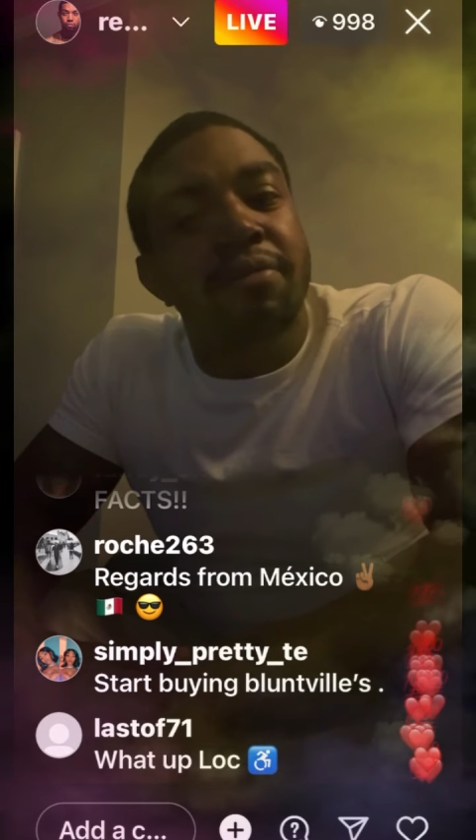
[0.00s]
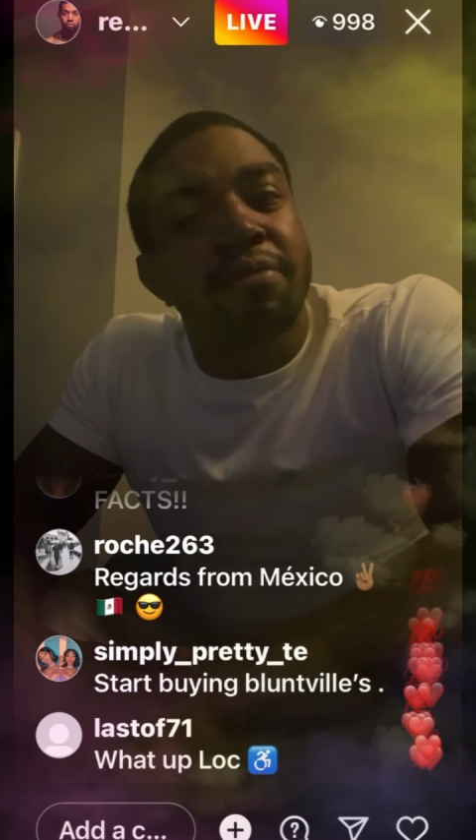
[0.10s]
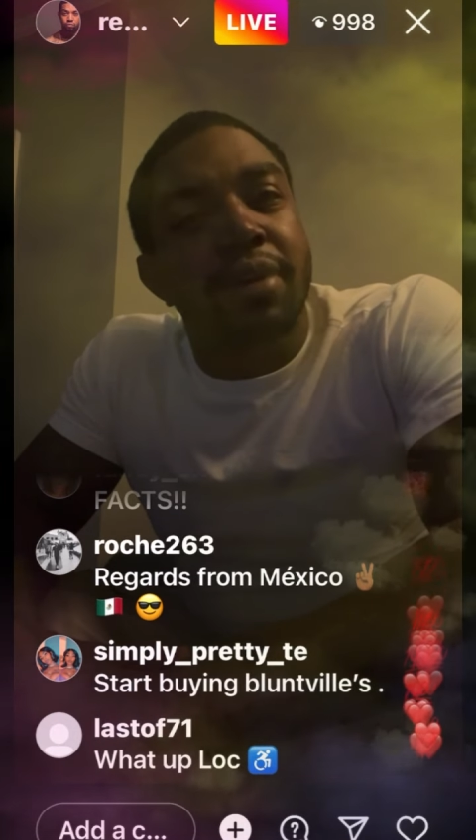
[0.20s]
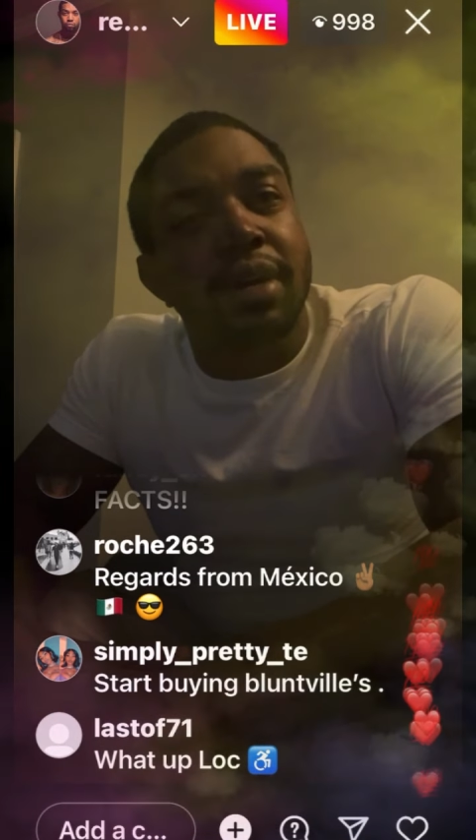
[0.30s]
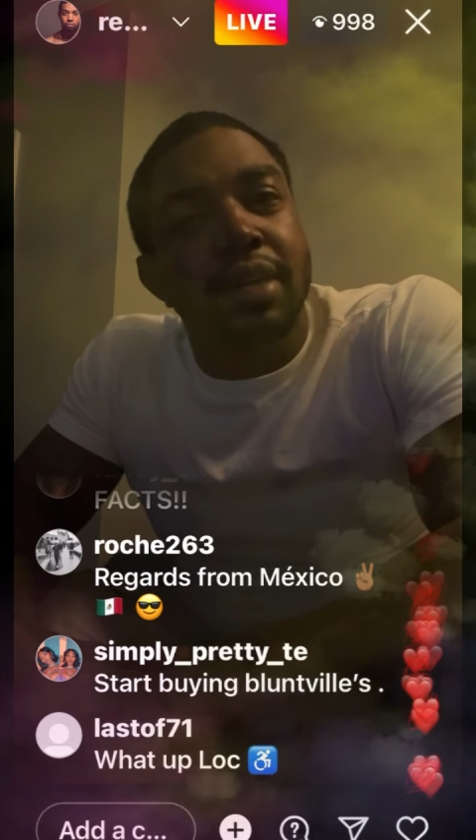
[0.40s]
of
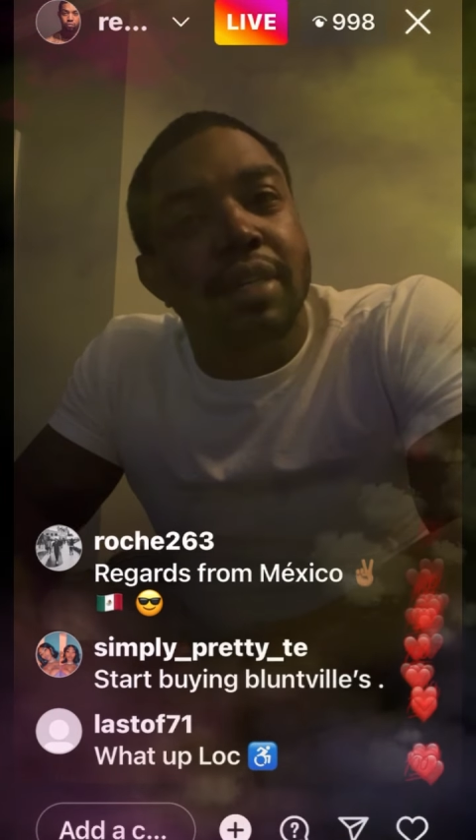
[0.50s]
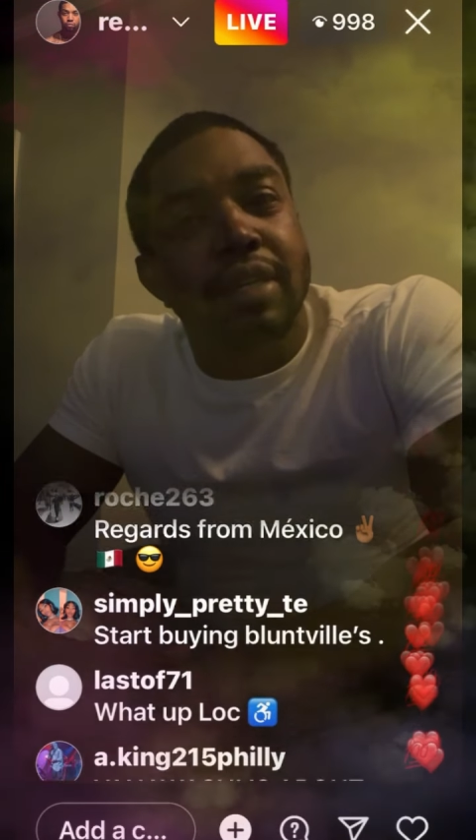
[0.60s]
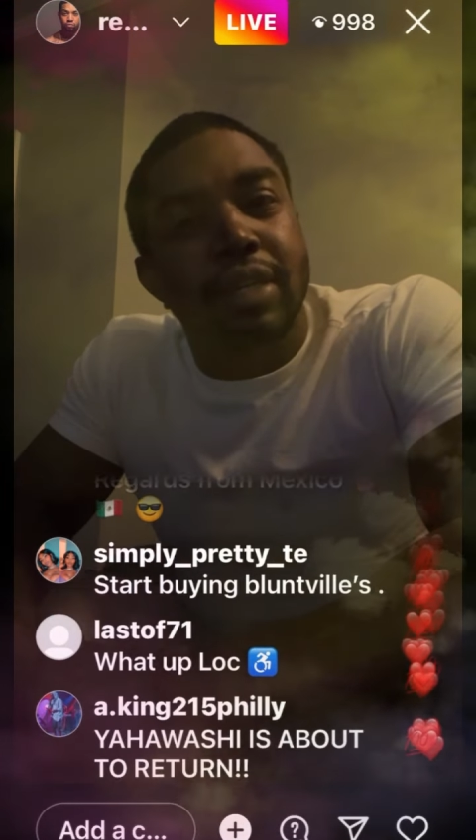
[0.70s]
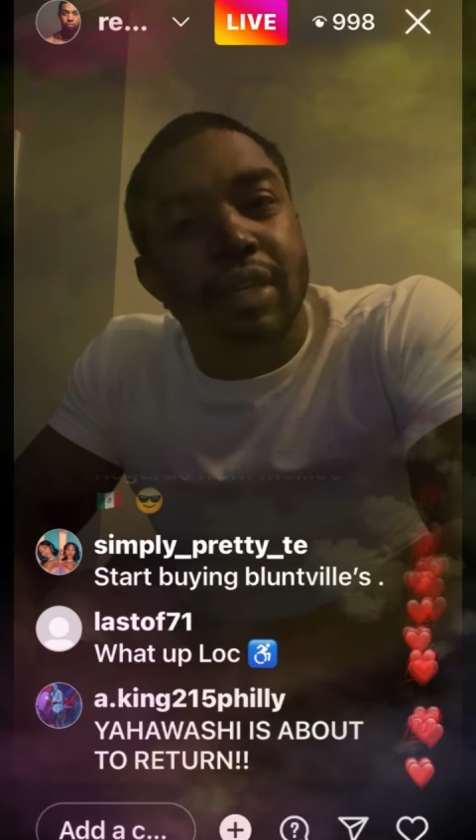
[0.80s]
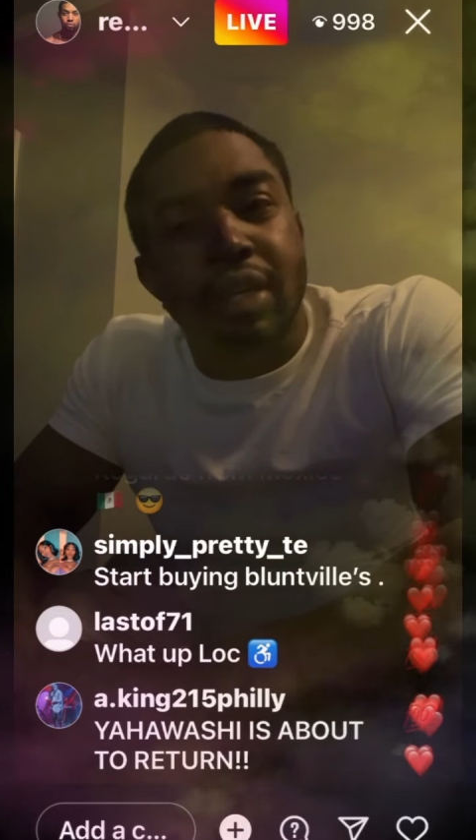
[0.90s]

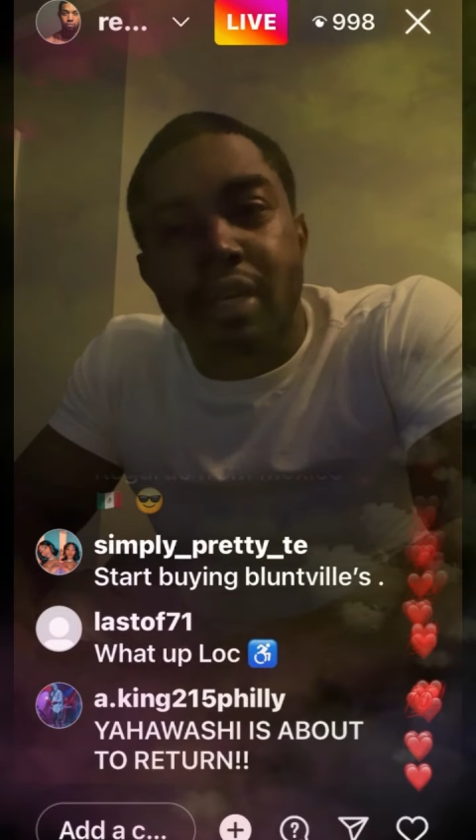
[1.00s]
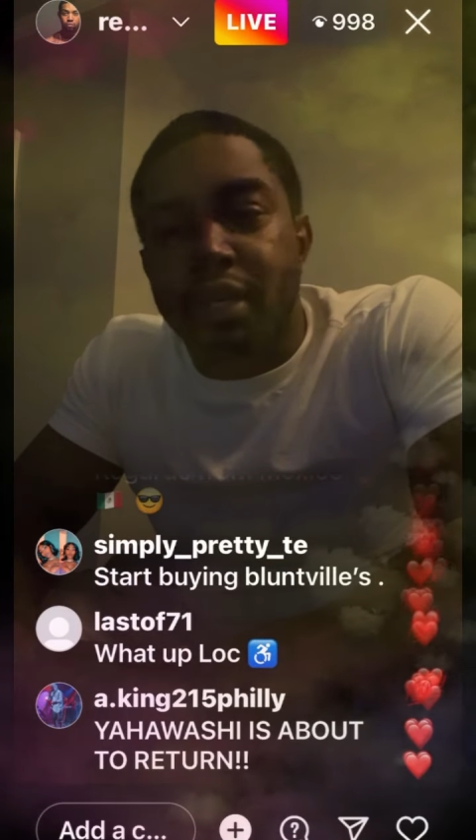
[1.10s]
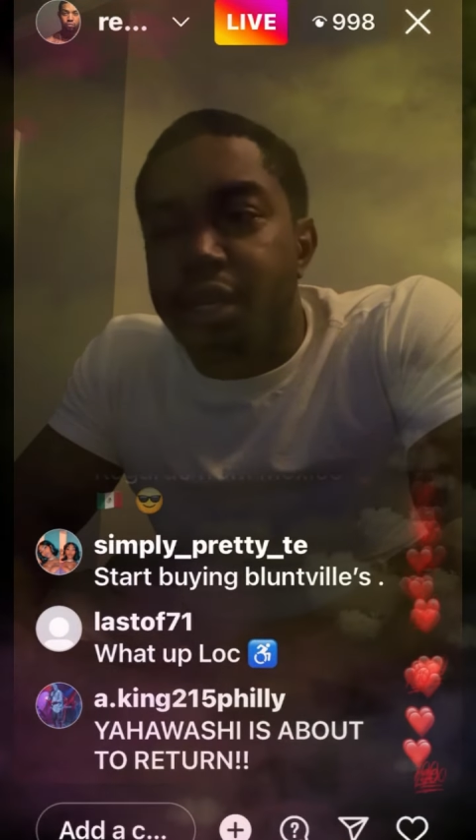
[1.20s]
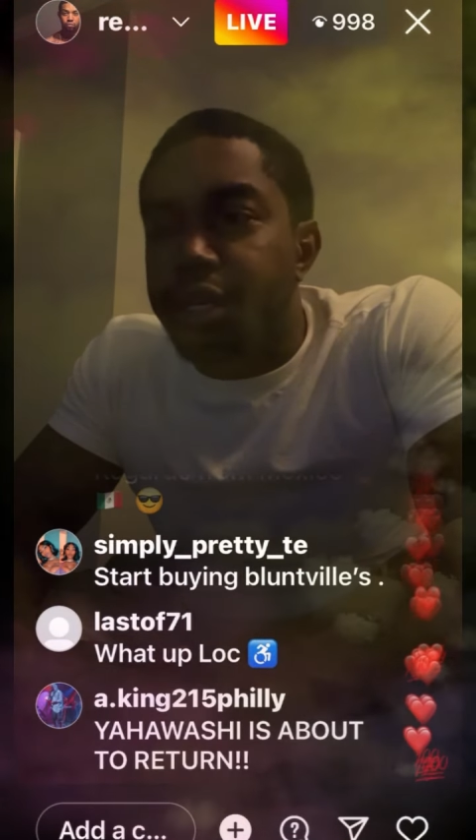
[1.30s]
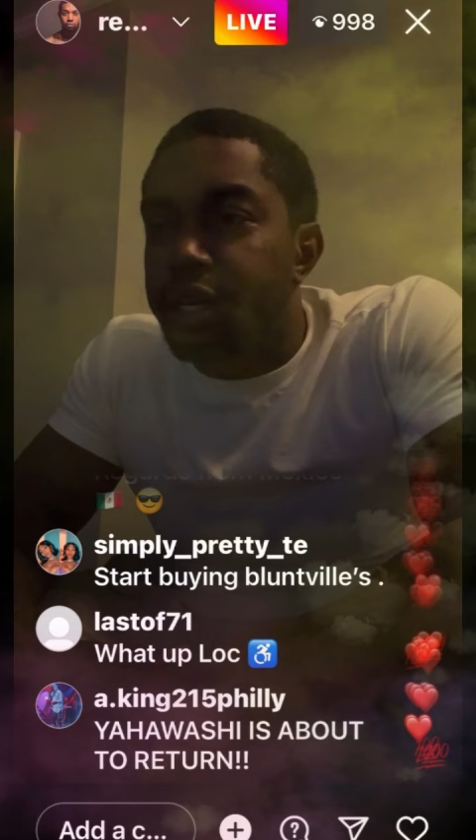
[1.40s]
fucking shit?